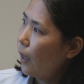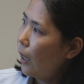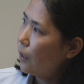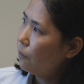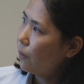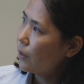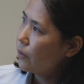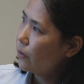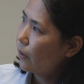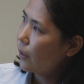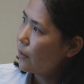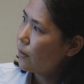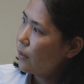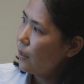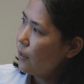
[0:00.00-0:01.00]
And what you
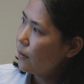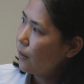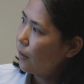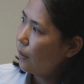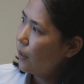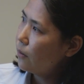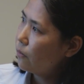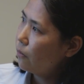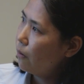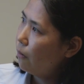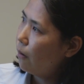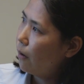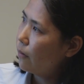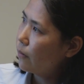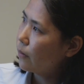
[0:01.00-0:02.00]
can see is that these
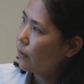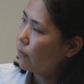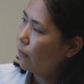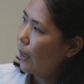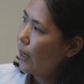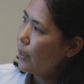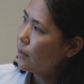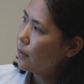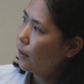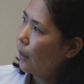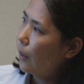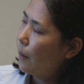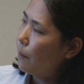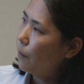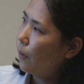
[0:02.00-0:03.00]
neurons, right,
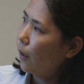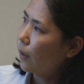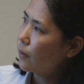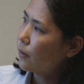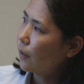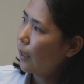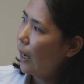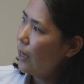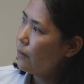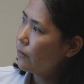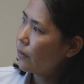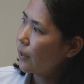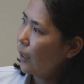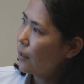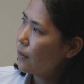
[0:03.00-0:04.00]
um, are kind of
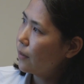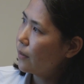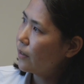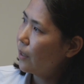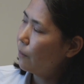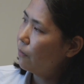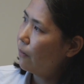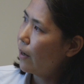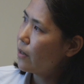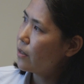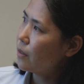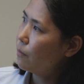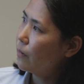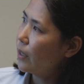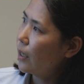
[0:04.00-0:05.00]
scattered the same
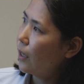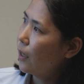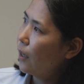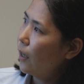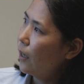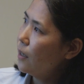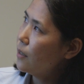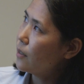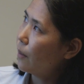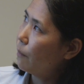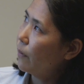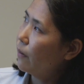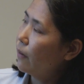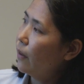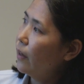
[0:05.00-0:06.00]
randomly in the
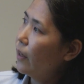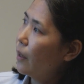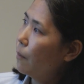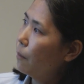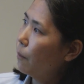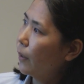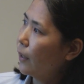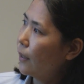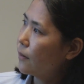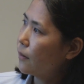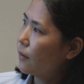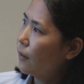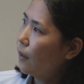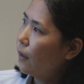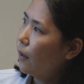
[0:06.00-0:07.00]
epithelium, but
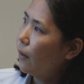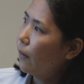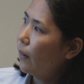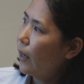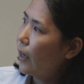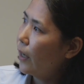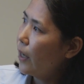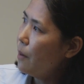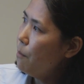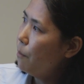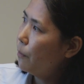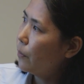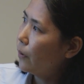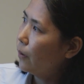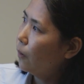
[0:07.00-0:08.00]
as their
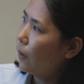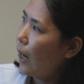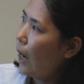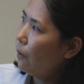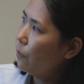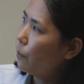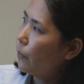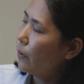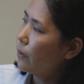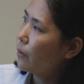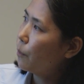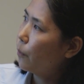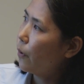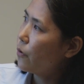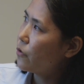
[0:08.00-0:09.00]
input or
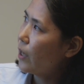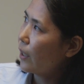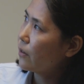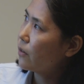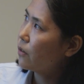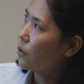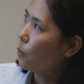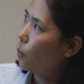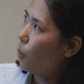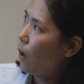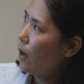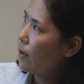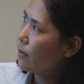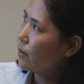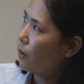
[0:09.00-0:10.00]
output projects
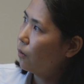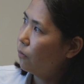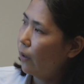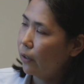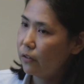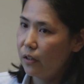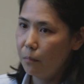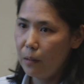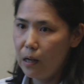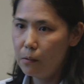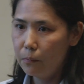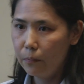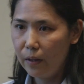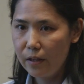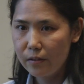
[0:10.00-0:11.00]
towards the olfactory
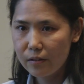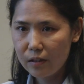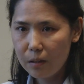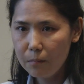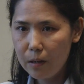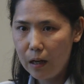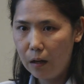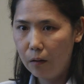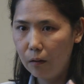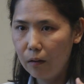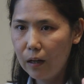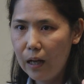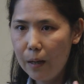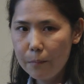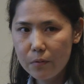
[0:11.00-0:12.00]
bulb, they
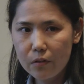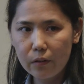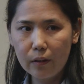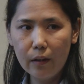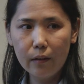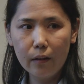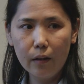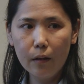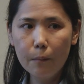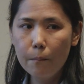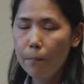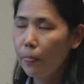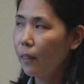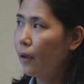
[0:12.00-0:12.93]
somehow come together,